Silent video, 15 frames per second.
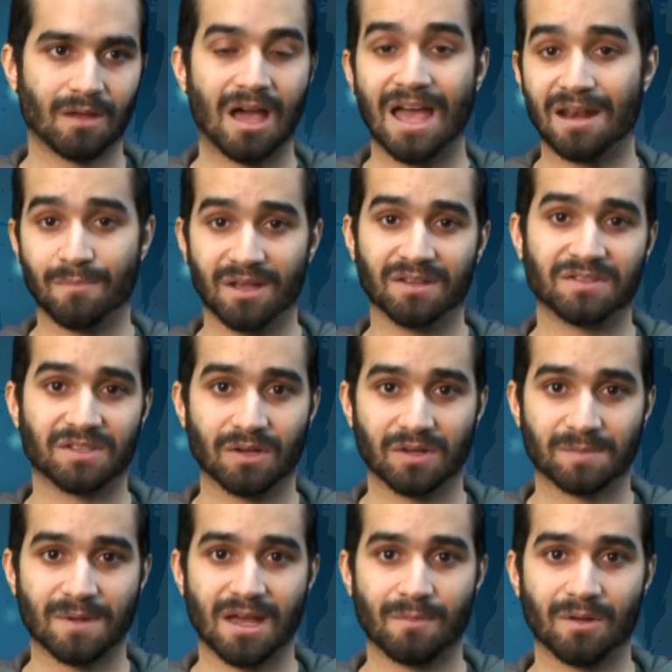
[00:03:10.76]
animated
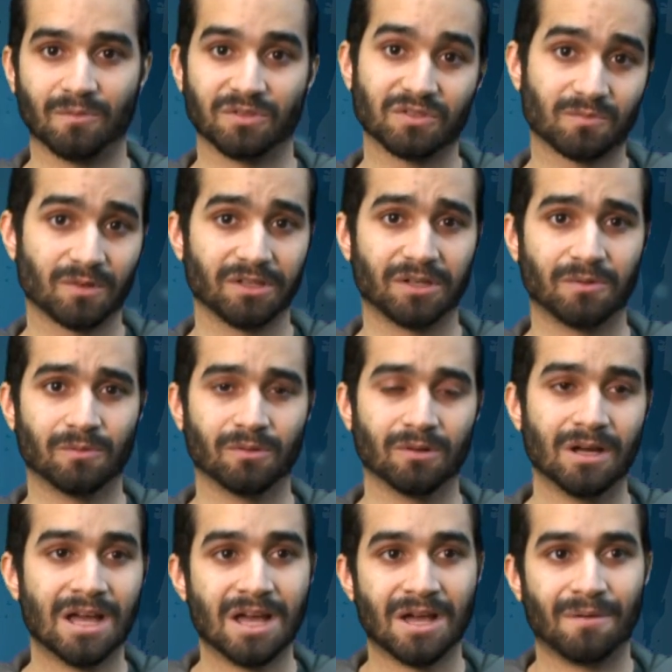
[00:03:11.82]
series Batman, which is really
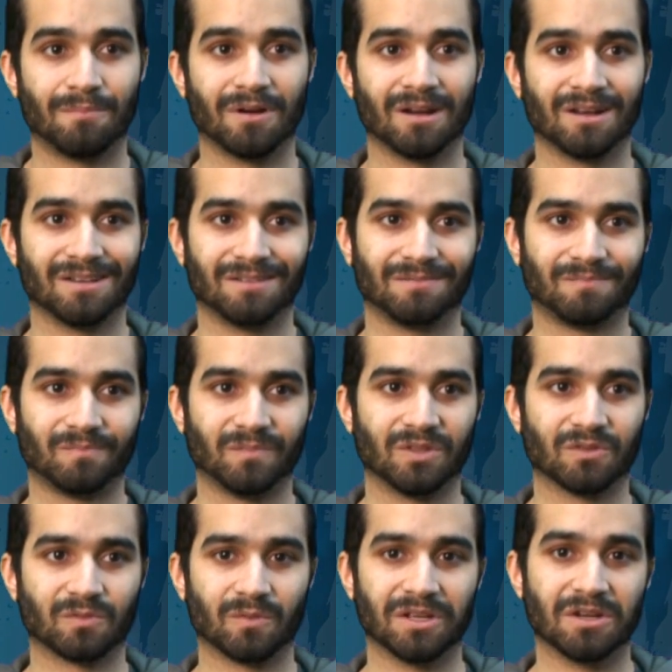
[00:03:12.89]
cool, but
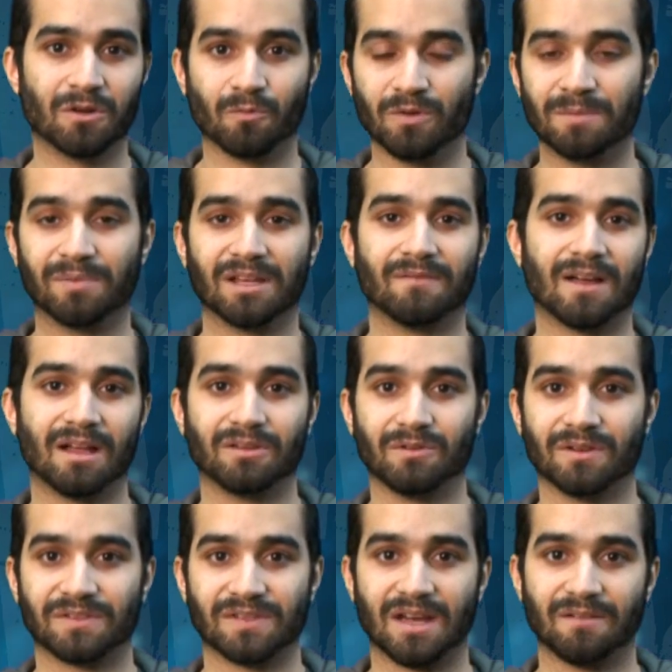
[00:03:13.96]
there's really no replay
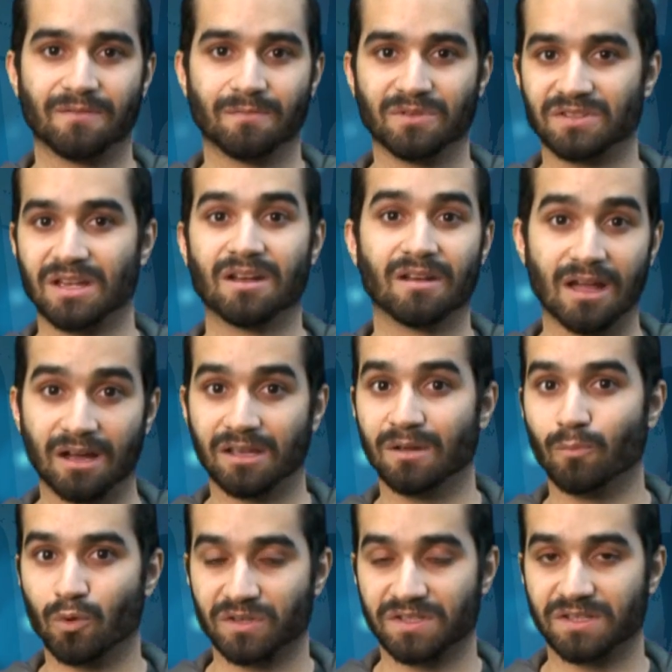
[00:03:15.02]
value aside from just unlocking more